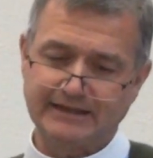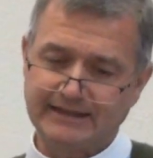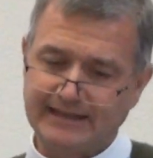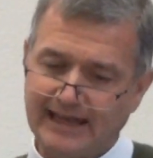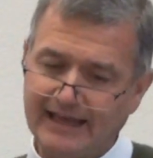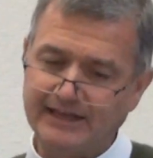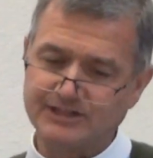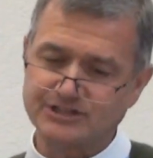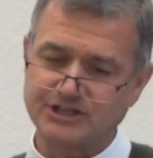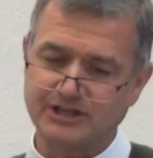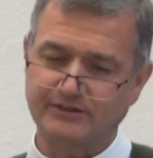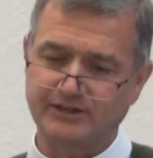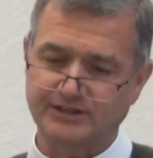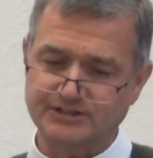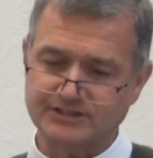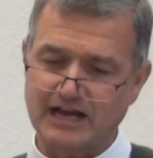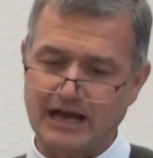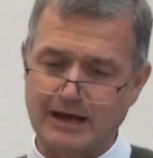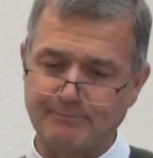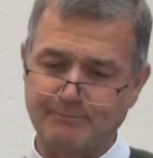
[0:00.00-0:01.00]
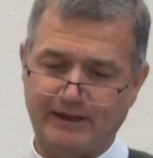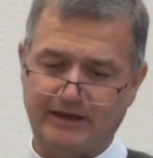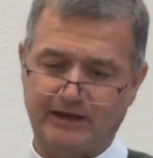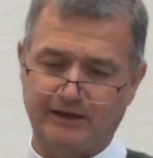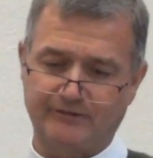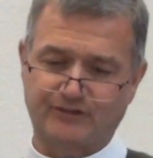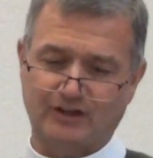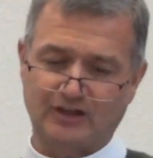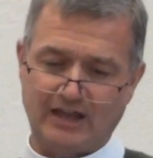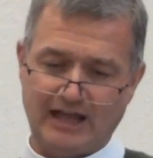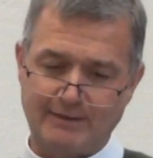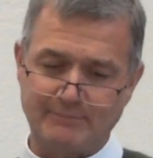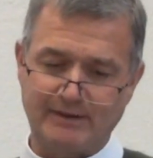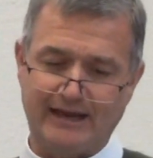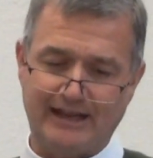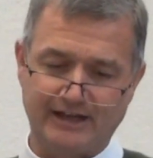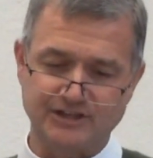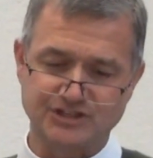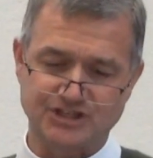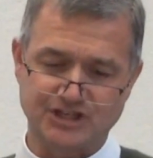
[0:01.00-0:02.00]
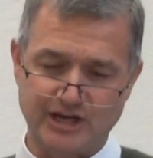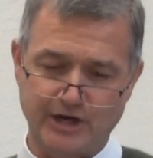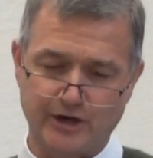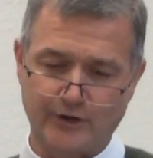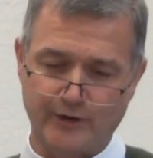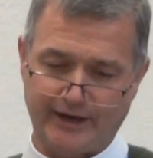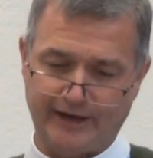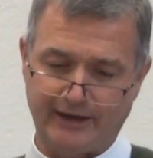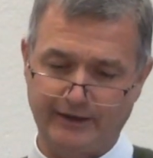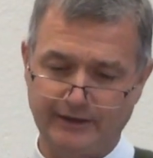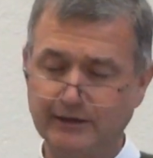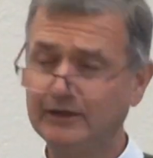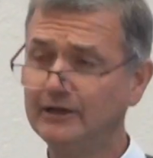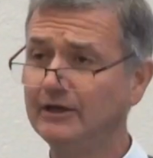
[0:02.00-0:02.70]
engaging the topic of climate engineering,